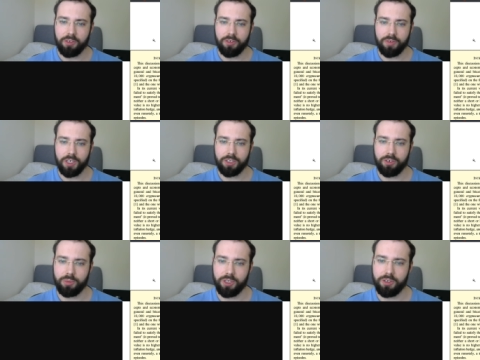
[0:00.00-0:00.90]
on the first
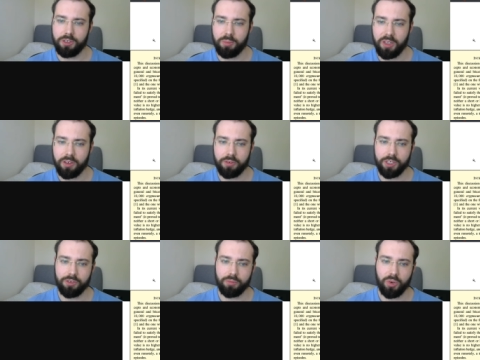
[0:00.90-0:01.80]
crypto as per the
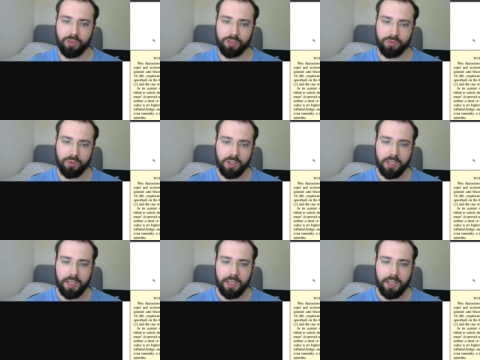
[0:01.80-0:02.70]
original protocol,
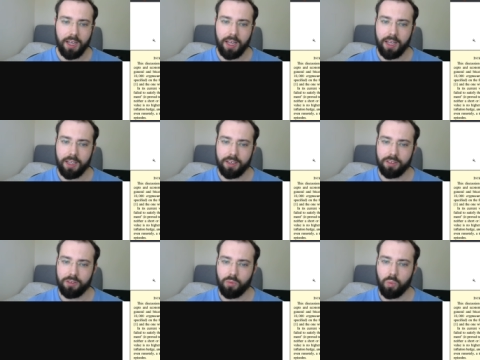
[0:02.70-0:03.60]
and
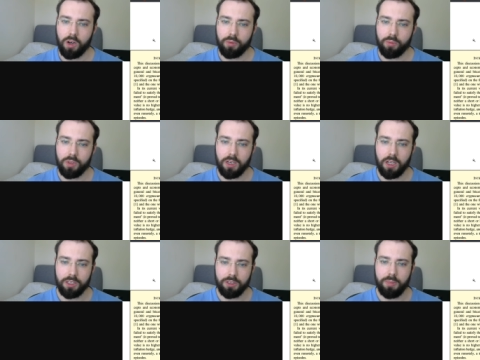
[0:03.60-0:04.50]
the one with the
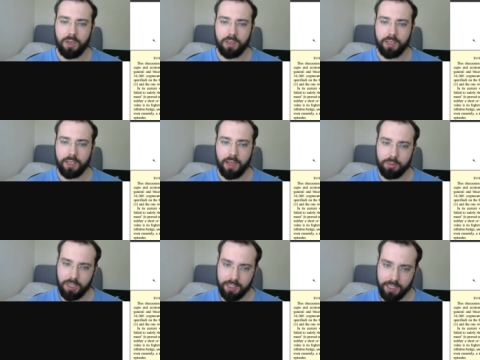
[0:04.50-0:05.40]
largest market
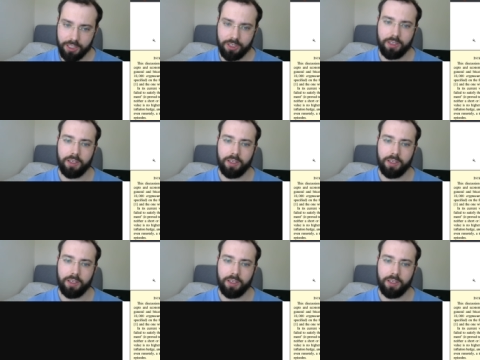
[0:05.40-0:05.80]
capitalization.